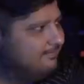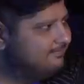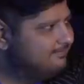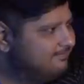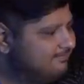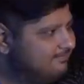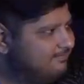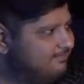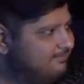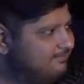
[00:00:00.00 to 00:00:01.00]

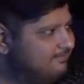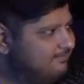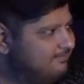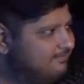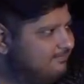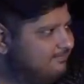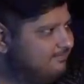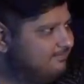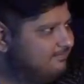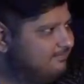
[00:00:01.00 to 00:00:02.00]

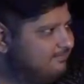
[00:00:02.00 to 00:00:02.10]
This person isn't speaking.